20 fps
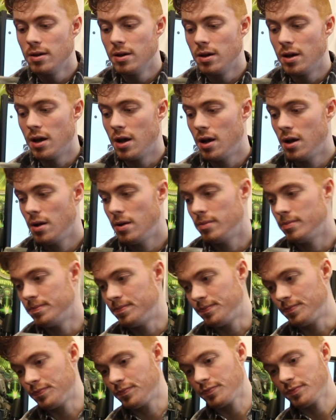
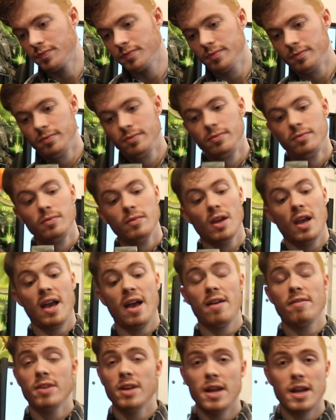Haven't
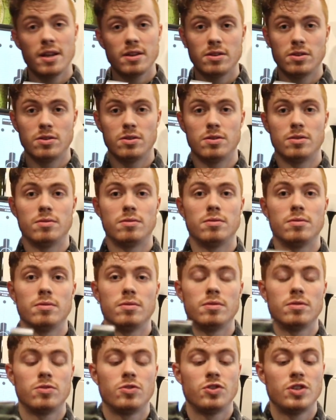had the
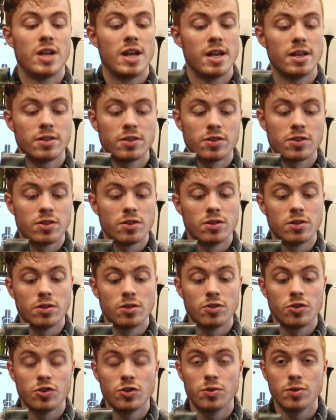chance
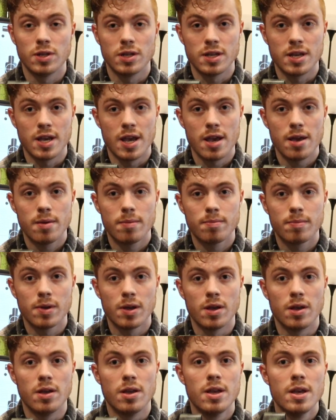to shoot it yet,
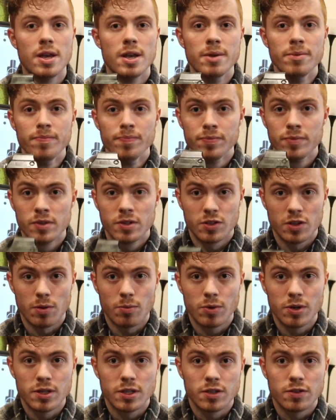but
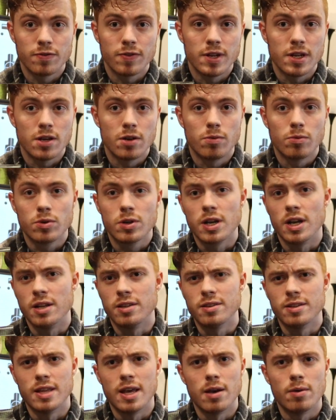somewhere in this video we'll
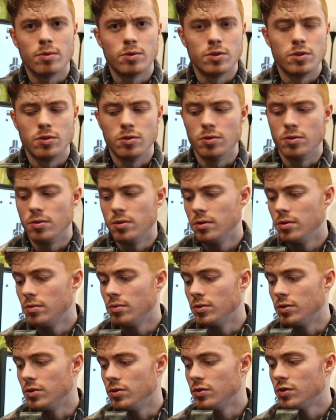cut to that.
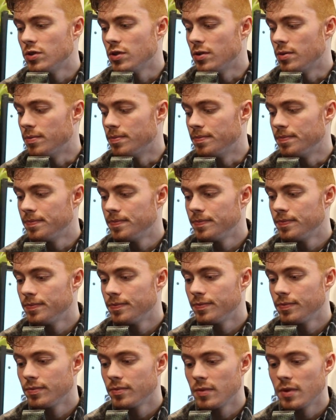We'll do some
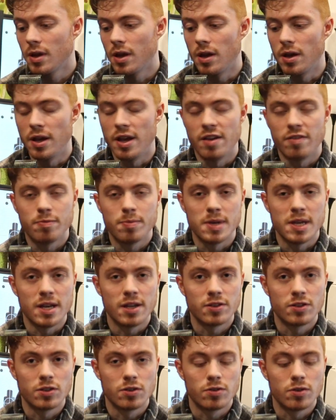
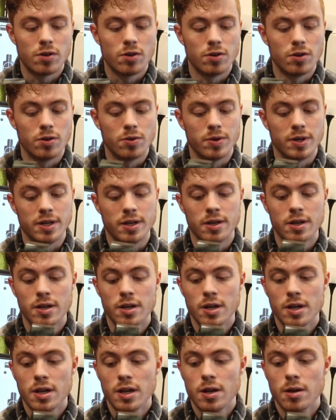FPS and chronoing,
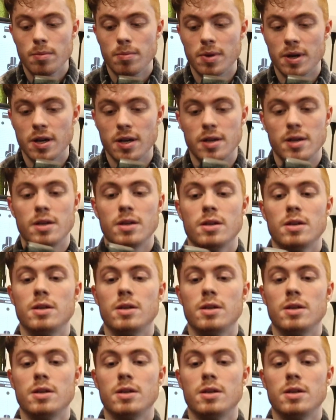but